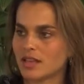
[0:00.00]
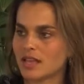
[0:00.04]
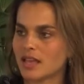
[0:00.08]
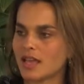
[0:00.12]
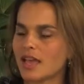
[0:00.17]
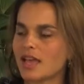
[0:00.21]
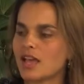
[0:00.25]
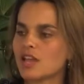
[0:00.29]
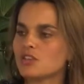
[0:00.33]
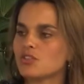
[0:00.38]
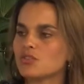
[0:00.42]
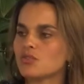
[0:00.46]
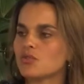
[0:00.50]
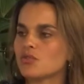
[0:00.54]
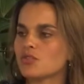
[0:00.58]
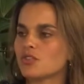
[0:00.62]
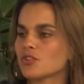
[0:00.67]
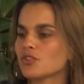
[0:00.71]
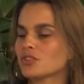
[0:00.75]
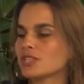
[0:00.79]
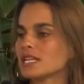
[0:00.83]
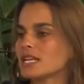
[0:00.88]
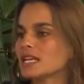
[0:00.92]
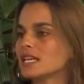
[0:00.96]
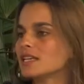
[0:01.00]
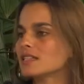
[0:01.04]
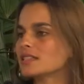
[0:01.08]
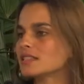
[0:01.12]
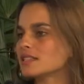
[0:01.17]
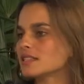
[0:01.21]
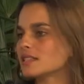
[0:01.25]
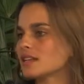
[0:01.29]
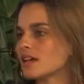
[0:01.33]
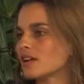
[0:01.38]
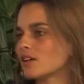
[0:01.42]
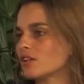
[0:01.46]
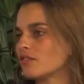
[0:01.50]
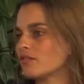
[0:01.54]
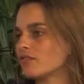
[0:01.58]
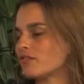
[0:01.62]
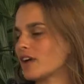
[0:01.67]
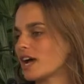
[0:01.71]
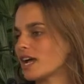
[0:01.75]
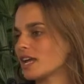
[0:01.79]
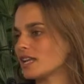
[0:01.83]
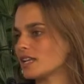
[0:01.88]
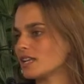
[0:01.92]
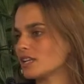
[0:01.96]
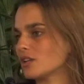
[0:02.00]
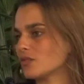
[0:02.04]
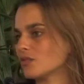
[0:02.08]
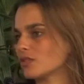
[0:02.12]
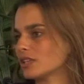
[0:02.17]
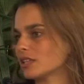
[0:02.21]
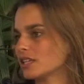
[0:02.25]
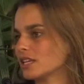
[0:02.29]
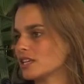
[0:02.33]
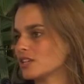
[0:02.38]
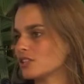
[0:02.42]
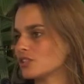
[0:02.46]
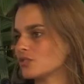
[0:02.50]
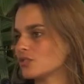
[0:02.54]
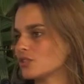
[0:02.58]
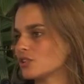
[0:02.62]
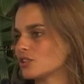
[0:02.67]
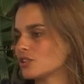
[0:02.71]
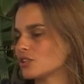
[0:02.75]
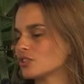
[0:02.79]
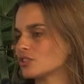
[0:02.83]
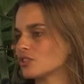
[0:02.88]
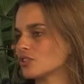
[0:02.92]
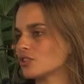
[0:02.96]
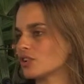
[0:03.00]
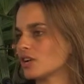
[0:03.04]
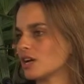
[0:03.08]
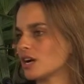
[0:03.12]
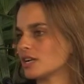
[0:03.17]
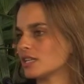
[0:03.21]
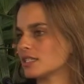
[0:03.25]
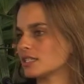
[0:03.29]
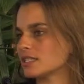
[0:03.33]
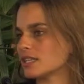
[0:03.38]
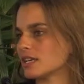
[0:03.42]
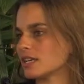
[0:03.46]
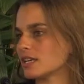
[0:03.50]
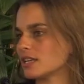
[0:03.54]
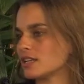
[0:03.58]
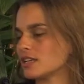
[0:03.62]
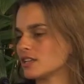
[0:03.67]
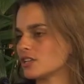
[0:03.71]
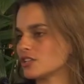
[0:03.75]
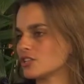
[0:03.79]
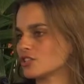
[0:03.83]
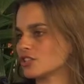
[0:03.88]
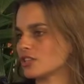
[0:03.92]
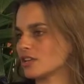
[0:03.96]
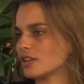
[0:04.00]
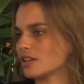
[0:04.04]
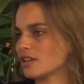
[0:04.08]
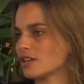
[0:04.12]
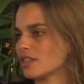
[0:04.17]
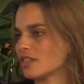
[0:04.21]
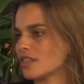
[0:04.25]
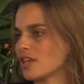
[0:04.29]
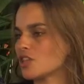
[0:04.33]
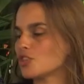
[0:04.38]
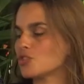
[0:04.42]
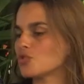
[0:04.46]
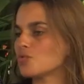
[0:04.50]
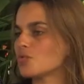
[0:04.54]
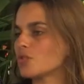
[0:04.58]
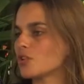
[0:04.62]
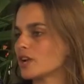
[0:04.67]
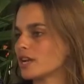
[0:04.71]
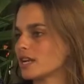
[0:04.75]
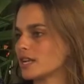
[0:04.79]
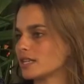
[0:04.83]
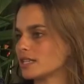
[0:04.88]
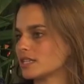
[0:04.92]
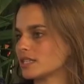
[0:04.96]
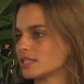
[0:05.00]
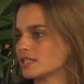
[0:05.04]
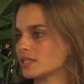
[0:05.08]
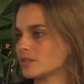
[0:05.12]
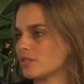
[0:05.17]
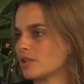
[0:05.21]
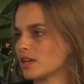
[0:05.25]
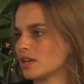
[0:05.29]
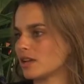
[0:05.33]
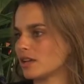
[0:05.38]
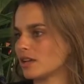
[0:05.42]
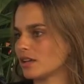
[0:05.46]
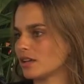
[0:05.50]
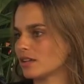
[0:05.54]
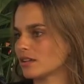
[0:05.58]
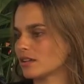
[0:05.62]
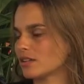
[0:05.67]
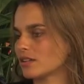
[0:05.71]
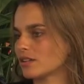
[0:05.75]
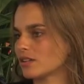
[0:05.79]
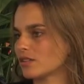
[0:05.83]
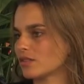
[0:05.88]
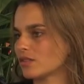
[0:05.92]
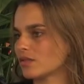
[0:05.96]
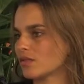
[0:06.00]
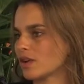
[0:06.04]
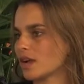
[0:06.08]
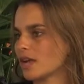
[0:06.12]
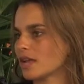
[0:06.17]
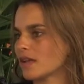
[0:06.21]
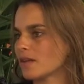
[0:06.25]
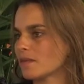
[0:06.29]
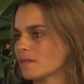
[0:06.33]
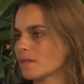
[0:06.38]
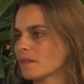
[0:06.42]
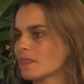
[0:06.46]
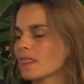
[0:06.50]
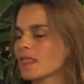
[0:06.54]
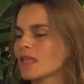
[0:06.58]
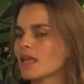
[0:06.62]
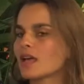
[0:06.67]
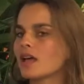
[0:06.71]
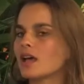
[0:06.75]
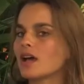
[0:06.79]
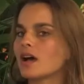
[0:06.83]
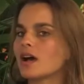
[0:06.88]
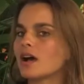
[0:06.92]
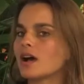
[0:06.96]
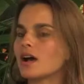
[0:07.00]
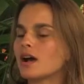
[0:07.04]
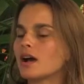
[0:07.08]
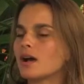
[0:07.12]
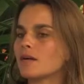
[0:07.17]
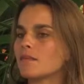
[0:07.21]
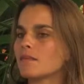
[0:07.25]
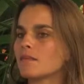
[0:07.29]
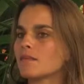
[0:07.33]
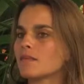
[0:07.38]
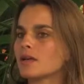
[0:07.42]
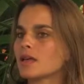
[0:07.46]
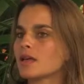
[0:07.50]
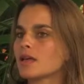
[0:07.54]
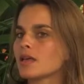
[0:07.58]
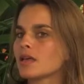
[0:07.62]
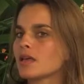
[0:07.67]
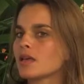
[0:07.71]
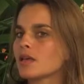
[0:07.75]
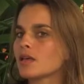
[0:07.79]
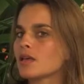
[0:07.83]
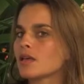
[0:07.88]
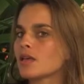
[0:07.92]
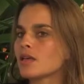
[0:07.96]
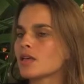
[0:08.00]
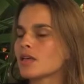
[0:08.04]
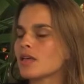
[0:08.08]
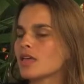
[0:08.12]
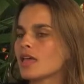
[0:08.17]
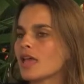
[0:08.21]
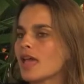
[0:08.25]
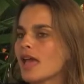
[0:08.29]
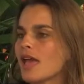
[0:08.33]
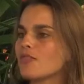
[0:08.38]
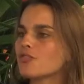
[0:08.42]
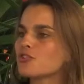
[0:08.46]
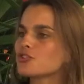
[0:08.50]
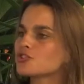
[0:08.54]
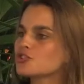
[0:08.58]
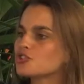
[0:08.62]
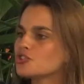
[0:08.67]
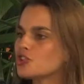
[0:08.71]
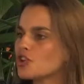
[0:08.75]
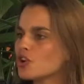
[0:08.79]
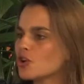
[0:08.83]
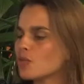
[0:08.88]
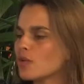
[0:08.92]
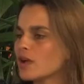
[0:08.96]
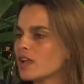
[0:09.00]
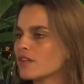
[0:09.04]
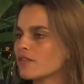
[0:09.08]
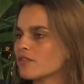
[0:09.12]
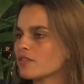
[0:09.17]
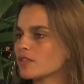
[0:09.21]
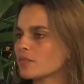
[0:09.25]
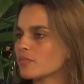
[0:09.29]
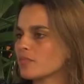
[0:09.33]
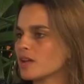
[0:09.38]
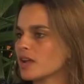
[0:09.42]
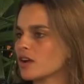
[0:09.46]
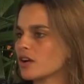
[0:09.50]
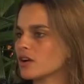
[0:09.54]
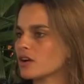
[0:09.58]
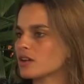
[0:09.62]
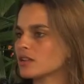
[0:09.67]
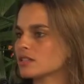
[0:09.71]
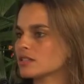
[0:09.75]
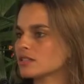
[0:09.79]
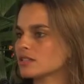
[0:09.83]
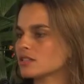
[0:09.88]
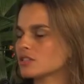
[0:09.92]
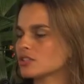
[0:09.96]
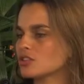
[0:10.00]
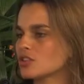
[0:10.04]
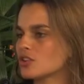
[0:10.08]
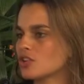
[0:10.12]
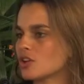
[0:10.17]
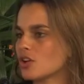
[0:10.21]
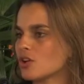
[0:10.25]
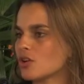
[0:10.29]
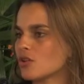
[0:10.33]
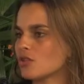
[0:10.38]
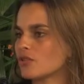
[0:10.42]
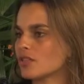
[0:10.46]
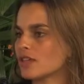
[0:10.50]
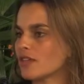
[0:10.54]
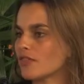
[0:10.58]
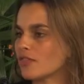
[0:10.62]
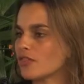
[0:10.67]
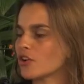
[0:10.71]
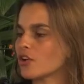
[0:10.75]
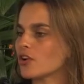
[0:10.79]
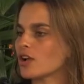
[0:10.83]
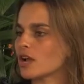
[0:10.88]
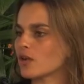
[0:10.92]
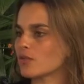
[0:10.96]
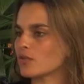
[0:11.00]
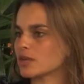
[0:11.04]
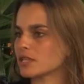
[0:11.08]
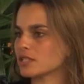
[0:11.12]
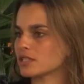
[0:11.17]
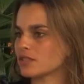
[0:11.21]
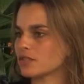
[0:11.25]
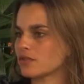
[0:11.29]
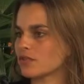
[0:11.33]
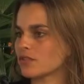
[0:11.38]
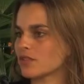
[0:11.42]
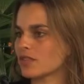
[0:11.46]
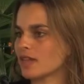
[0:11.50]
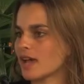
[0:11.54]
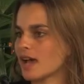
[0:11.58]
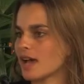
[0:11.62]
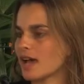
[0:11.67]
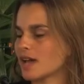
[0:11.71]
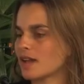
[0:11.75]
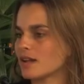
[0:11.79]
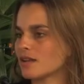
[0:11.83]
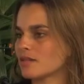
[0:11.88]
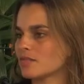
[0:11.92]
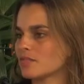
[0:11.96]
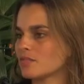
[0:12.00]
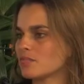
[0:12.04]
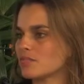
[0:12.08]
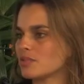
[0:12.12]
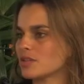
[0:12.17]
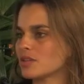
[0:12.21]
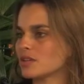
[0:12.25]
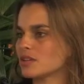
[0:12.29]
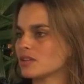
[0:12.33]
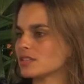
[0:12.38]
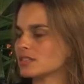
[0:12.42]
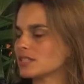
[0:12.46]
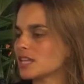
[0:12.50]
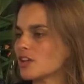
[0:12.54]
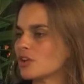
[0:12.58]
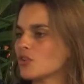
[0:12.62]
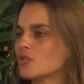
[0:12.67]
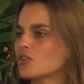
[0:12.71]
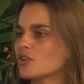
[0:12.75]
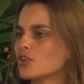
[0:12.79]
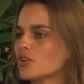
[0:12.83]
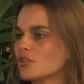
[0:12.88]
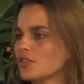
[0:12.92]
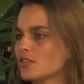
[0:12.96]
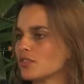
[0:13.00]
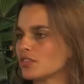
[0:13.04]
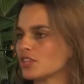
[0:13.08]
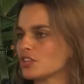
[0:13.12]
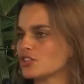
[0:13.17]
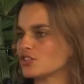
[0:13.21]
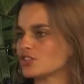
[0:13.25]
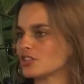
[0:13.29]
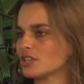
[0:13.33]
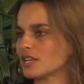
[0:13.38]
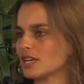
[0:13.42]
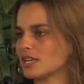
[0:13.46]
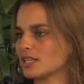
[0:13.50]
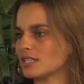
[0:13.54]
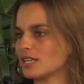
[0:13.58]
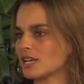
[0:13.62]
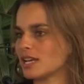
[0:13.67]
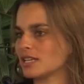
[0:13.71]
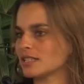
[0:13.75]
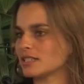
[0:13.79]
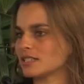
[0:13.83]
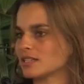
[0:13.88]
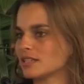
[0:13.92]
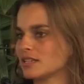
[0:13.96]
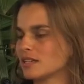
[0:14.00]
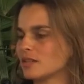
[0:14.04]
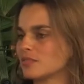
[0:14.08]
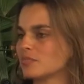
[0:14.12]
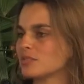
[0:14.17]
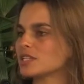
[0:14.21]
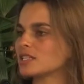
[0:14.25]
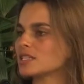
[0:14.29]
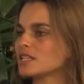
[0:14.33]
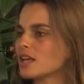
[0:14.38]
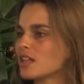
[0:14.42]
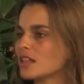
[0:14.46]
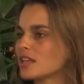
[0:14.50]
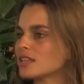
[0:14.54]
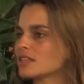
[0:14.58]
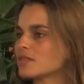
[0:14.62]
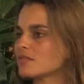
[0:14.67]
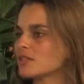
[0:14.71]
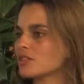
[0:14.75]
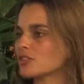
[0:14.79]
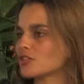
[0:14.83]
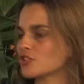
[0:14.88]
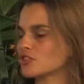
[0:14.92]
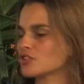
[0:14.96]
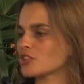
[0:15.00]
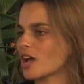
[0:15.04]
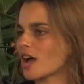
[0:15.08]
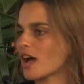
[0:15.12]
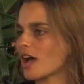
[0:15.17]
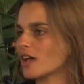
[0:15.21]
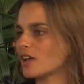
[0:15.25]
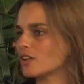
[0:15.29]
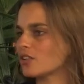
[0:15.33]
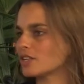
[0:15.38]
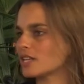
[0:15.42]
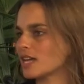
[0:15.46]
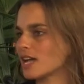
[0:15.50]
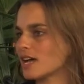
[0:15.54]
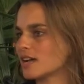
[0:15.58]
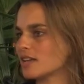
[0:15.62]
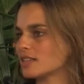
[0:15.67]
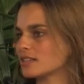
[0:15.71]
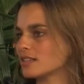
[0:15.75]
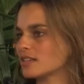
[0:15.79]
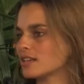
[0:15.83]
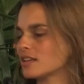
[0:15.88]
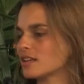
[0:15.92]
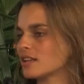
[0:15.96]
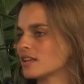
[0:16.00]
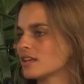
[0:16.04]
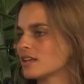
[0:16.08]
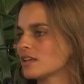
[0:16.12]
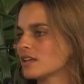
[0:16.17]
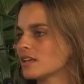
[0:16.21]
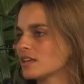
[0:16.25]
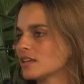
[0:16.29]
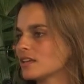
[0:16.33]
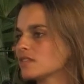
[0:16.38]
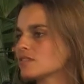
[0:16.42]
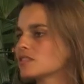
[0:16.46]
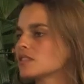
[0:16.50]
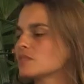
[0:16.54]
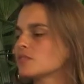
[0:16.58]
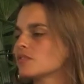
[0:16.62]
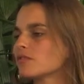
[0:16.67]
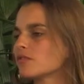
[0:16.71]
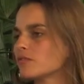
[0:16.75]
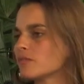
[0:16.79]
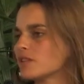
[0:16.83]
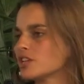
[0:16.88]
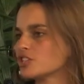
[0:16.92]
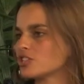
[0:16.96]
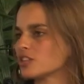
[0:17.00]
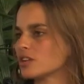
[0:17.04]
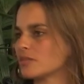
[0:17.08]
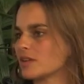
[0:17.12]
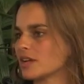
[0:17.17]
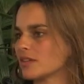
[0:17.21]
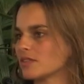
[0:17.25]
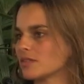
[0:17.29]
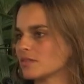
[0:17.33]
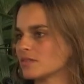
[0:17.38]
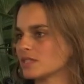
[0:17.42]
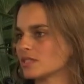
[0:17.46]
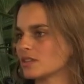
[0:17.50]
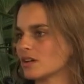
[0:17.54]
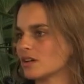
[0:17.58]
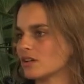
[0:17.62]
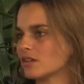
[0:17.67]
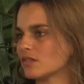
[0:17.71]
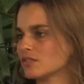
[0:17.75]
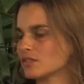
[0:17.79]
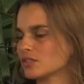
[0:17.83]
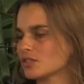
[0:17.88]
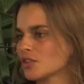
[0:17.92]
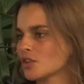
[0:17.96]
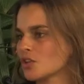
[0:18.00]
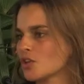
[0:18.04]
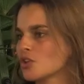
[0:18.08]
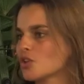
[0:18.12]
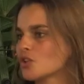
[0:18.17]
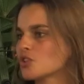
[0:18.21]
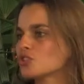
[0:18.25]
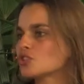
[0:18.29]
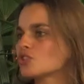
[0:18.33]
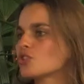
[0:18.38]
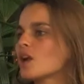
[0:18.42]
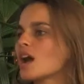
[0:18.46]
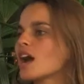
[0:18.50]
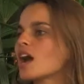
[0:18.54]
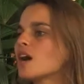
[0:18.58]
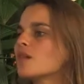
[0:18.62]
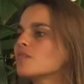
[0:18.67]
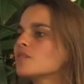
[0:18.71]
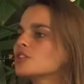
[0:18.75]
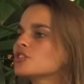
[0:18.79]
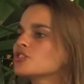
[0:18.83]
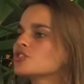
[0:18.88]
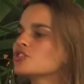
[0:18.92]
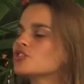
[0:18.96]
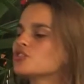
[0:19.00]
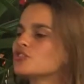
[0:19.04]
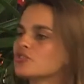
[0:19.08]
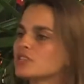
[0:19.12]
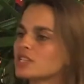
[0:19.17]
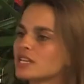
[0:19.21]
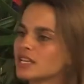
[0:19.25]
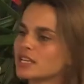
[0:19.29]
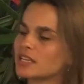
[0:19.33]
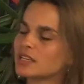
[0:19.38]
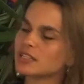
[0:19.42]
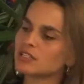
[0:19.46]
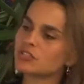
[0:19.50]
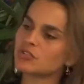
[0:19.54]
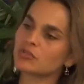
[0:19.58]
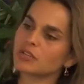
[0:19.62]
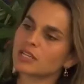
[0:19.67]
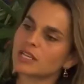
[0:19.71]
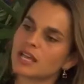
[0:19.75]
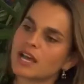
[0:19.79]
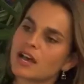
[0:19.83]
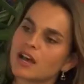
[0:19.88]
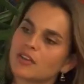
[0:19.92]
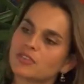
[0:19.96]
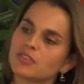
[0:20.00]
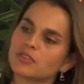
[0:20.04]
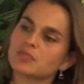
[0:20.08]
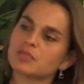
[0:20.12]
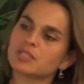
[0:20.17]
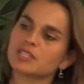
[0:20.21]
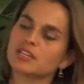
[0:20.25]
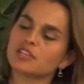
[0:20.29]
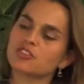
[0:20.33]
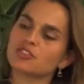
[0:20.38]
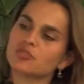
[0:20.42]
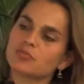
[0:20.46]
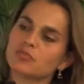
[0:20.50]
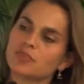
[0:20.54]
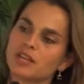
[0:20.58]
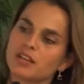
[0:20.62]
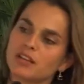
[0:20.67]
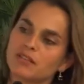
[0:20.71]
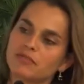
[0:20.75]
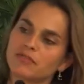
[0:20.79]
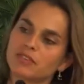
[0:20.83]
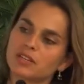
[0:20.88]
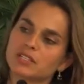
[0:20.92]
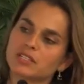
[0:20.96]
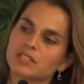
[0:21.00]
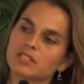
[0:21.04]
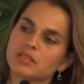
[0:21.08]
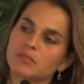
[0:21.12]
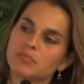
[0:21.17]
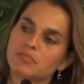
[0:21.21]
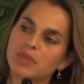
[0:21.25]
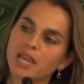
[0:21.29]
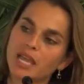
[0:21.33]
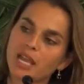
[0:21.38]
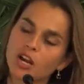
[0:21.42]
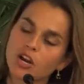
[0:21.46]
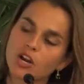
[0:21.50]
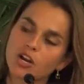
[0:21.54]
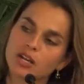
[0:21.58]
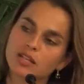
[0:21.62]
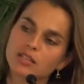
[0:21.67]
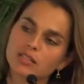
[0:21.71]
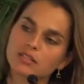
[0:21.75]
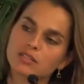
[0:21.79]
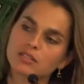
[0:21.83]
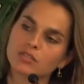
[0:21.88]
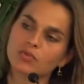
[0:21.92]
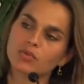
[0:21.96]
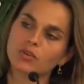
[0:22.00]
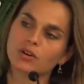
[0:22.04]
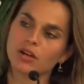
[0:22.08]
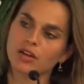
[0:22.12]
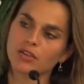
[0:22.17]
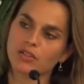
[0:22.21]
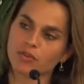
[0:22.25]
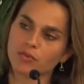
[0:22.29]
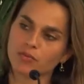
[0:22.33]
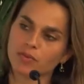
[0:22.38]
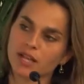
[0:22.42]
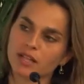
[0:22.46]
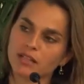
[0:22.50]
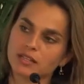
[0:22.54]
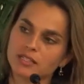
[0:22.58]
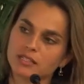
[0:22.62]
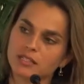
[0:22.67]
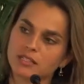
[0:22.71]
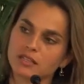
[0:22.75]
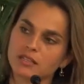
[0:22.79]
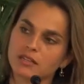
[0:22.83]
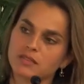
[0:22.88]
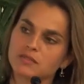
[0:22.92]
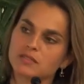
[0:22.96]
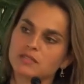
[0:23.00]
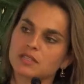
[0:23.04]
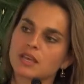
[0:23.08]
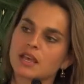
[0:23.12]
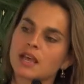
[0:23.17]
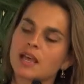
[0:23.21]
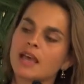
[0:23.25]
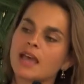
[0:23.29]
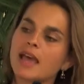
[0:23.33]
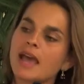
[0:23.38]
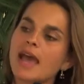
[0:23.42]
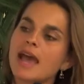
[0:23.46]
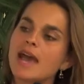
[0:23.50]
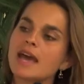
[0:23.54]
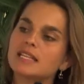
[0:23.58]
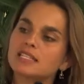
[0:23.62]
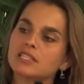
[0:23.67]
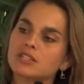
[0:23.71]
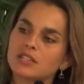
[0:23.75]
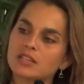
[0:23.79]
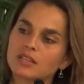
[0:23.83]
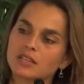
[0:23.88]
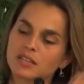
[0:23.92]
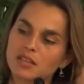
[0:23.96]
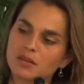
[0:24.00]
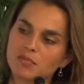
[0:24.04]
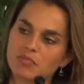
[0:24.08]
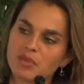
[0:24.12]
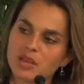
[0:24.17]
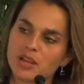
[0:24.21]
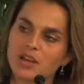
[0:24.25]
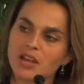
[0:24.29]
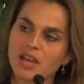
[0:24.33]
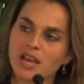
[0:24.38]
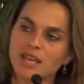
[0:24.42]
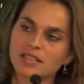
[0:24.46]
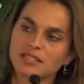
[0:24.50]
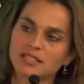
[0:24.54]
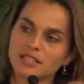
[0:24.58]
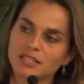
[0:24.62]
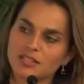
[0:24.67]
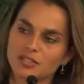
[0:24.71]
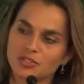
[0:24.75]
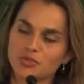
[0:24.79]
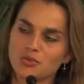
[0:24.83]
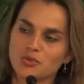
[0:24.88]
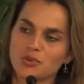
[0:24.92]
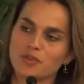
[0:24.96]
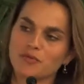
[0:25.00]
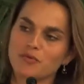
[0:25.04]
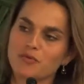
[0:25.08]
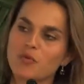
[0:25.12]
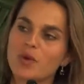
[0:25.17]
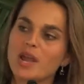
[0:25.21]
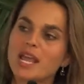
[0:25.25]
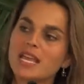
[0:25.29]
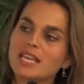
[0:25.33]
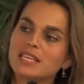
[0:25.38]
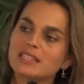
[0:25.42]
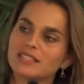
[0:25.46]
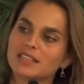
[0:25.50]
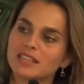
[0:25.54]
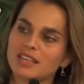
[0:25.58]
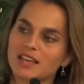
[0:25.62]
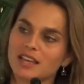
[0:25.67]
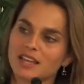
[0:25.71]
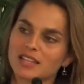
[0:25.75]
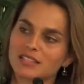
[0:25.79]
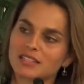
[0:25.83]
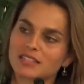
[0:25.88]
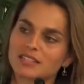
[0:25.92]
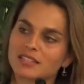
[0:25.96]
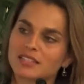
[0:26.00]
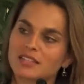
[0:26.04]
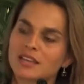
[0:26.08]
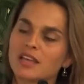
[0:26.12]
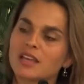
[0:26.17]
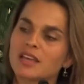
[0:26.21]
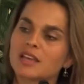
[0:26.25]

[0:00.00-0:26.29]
and you, there's an incidental finding related to an adult onset condition that you weren't anticipating, right? Um, and there's no way for the parents to know that they're at risk for that because they don't know that they should get tested. But telling them that their child has it gives them information about themselves. So how much should you take into account the potential benefit to the parents or other relatives as it, compare, as it sort of weighs against